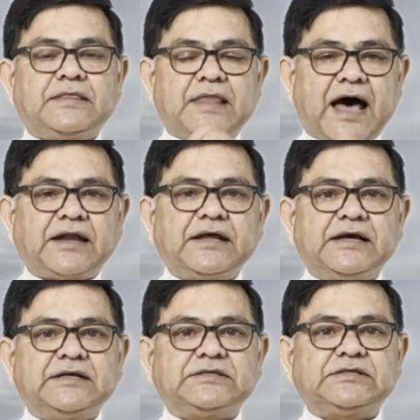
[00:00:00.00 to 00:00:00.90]
That
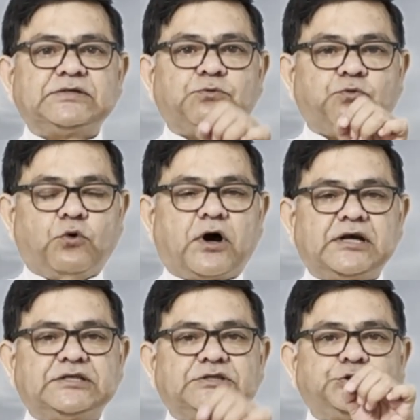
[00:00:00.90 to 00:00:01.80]
is what
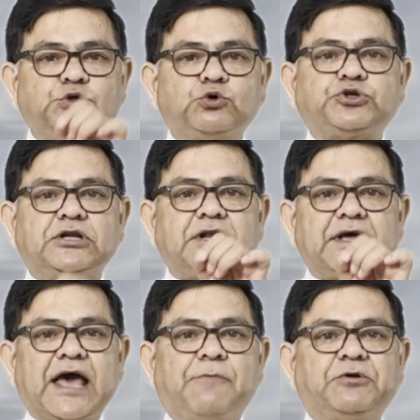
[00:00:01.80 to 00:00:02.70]
is social
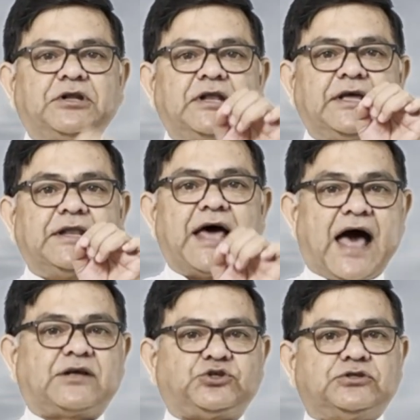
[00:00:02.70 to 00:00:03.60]
capital in
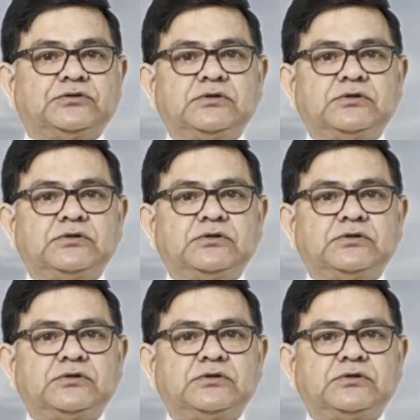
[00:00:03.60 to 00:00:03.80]
action.